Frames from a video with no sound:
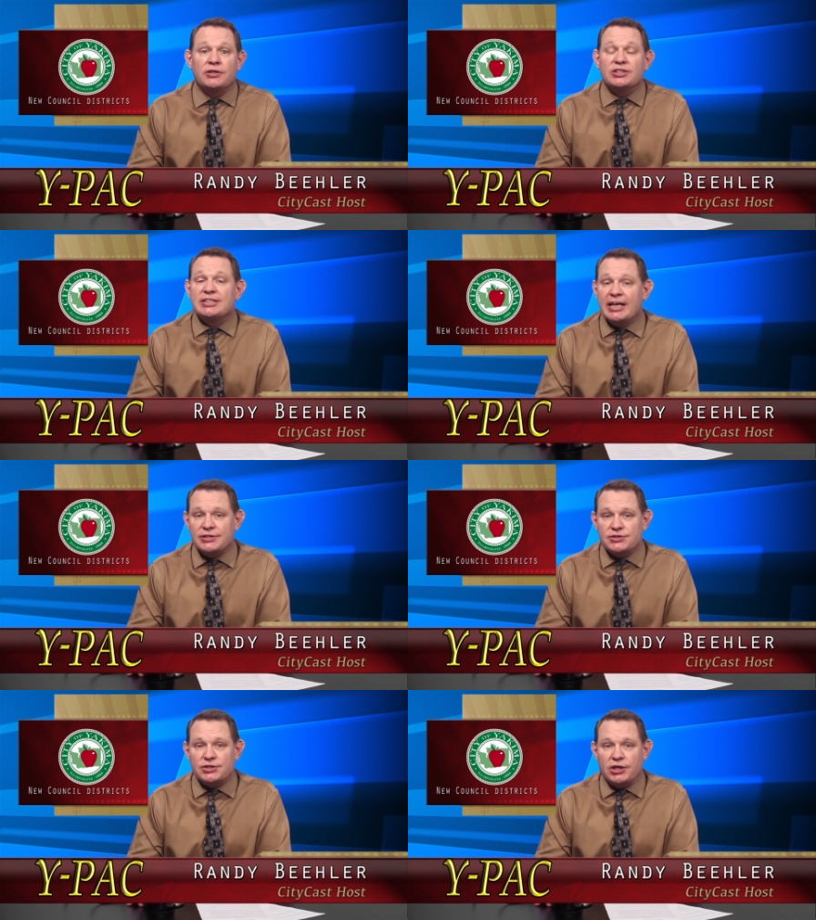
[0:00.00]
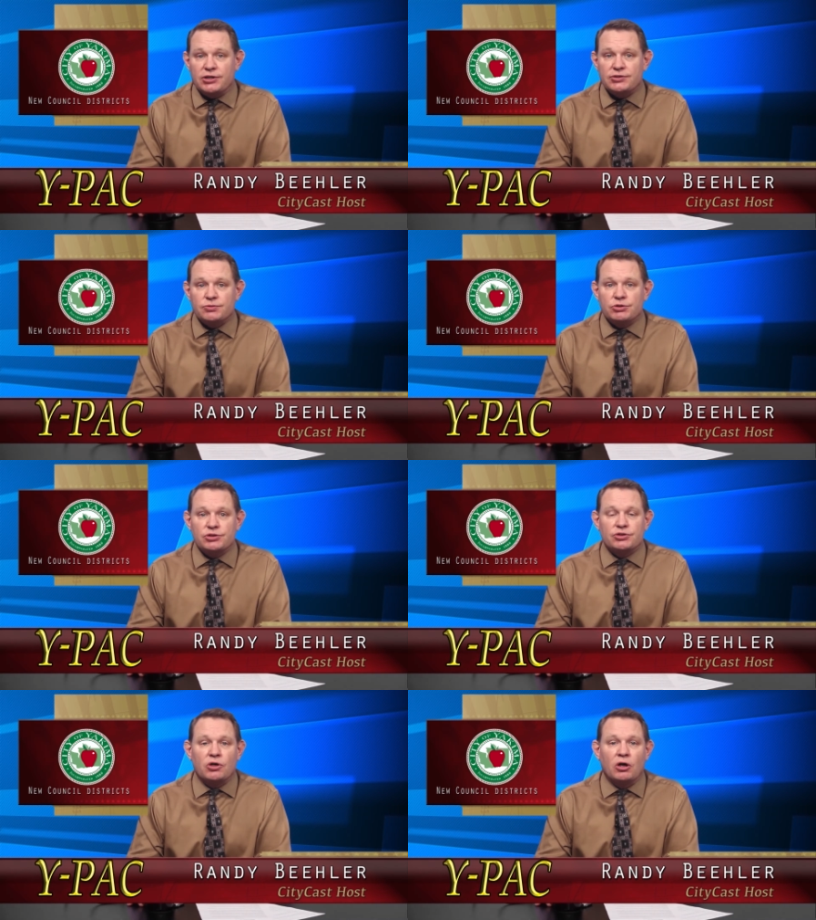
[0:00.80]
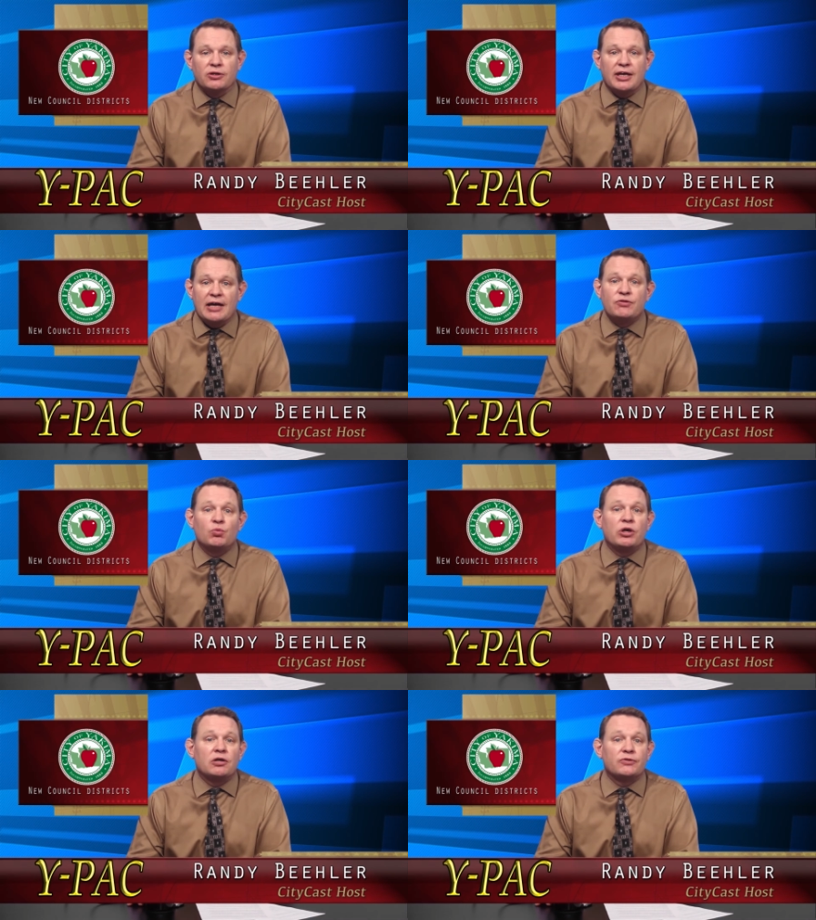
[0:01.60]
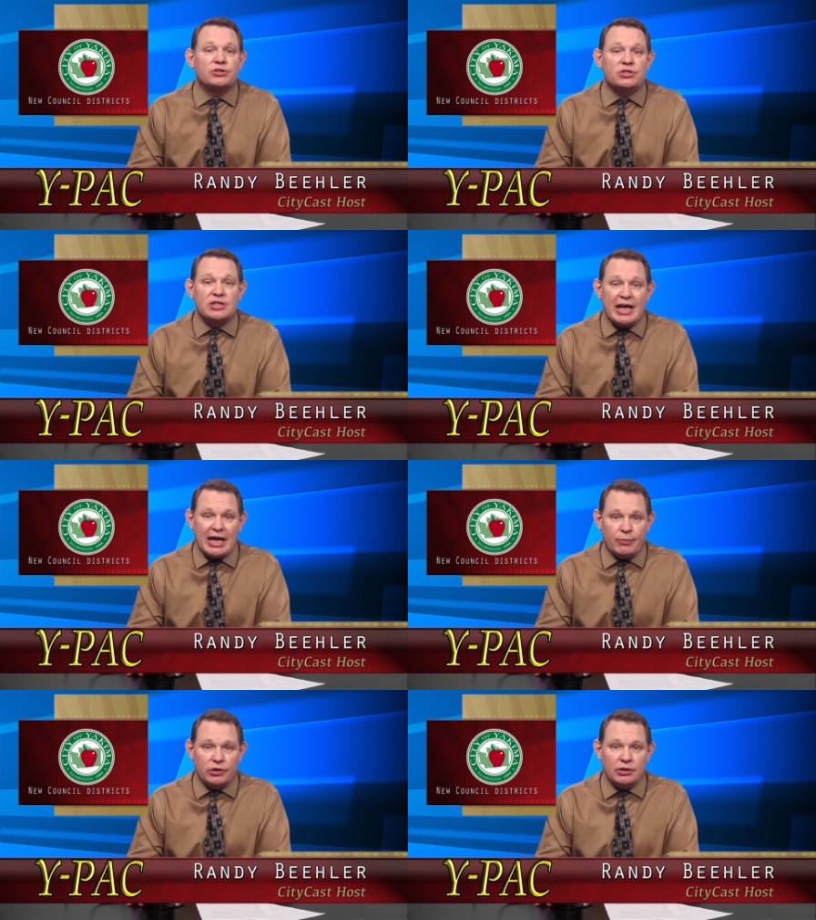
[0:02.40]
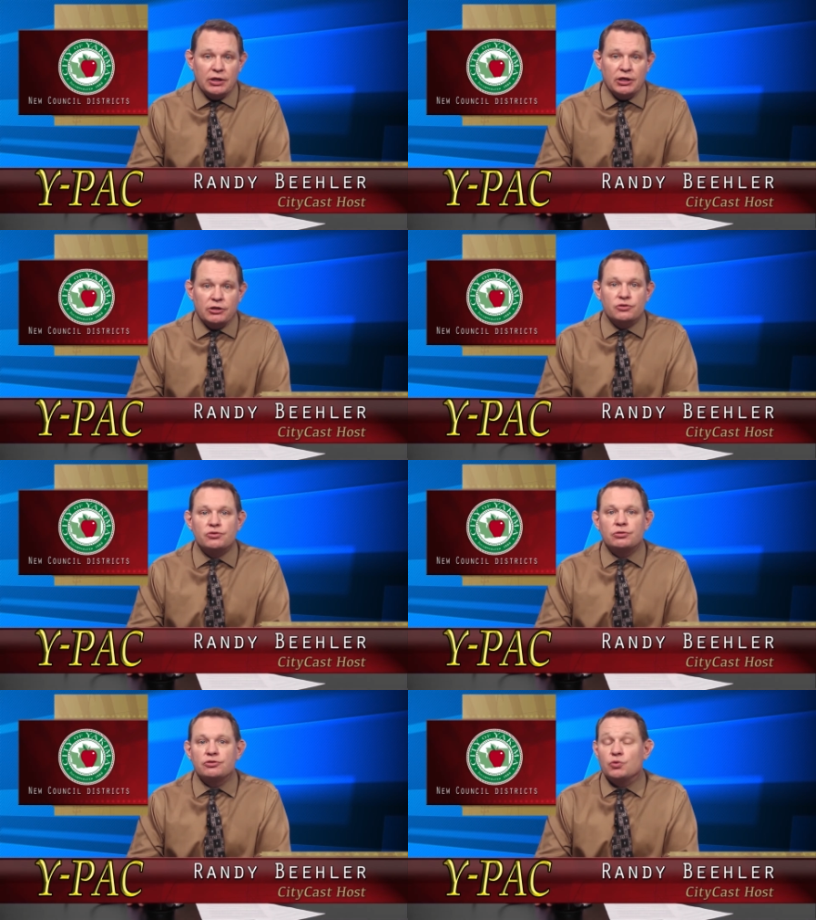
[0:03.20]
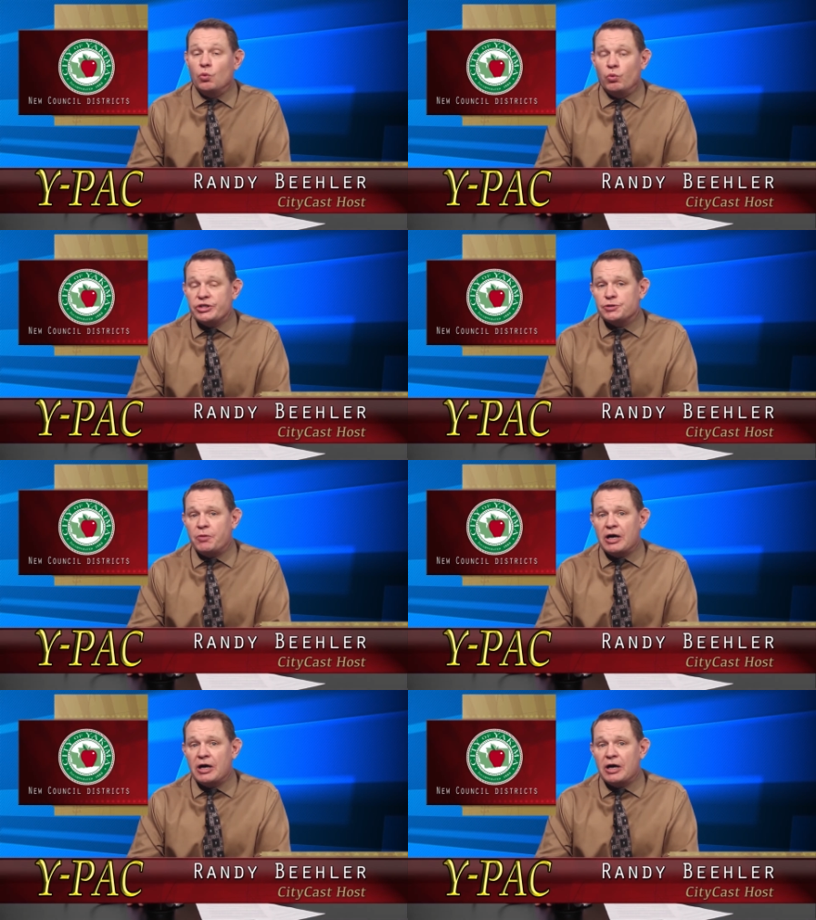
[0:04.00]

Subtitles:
The Texas case, which is called Evanwell versus Abbott, concerns which